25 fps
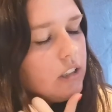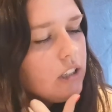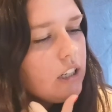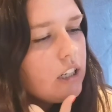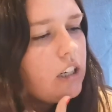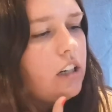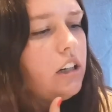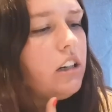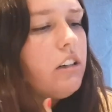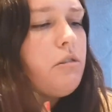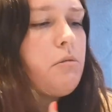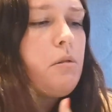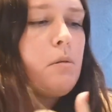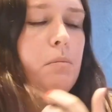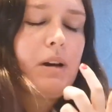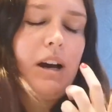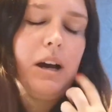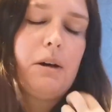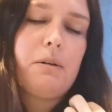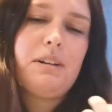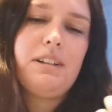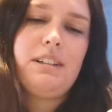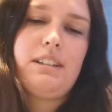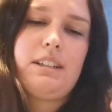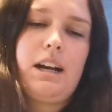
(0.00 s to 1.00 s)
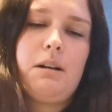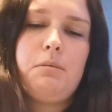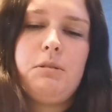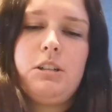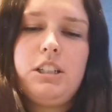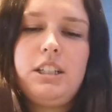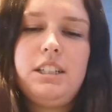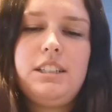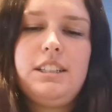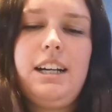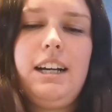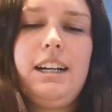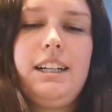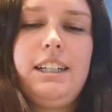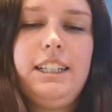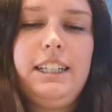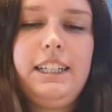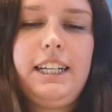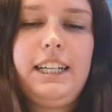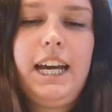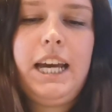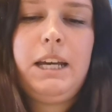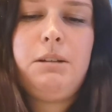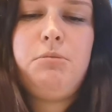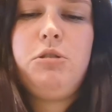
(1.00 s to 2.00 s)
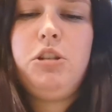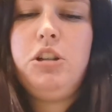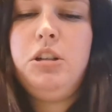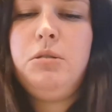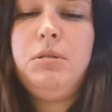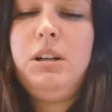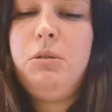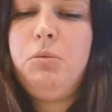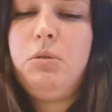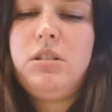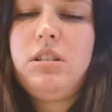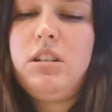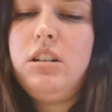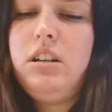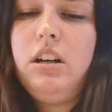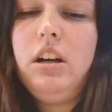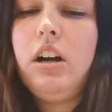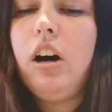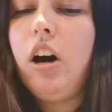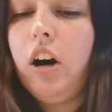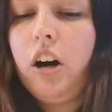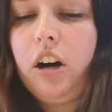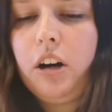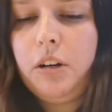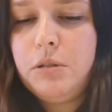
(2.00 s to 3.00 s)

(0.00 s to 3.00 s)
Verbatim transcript: I can't remember how how much exactly it came to, but it wasn't a lot.